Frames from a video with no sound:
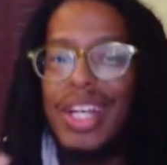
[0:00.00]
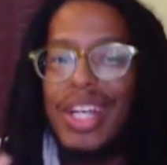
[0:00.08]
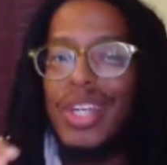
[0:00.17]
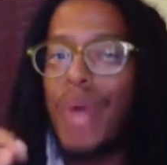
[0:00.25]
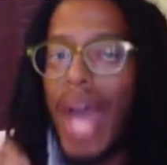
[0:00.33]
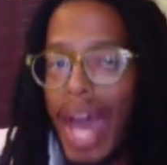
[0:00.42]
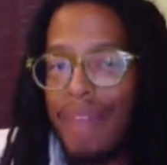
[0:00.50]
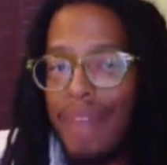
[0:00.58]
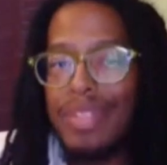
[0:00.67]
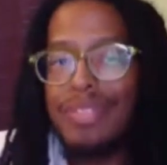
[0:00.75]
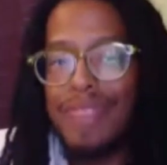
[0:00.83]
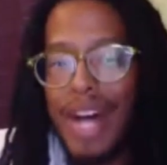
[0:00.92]
You have
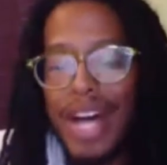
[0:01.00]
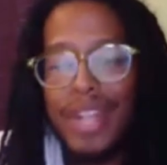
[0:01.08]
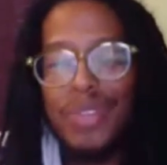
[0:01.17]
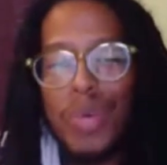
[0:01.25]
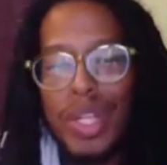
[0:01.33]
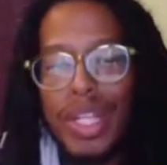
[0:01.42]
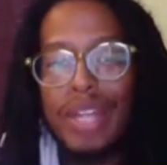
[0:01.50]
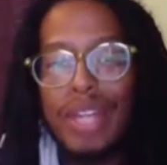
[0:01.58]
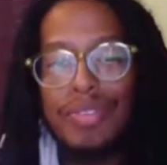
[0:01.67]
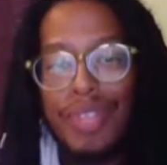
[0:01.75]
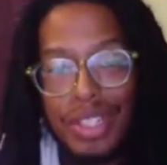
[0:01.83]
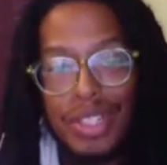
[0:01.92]
to find one that
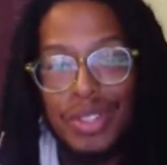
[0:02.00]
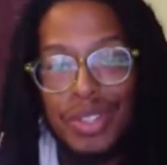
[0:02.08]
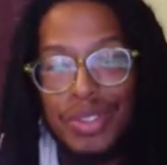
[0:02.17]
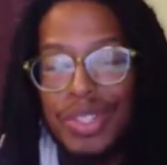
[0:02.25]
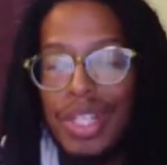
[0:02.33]
fits you.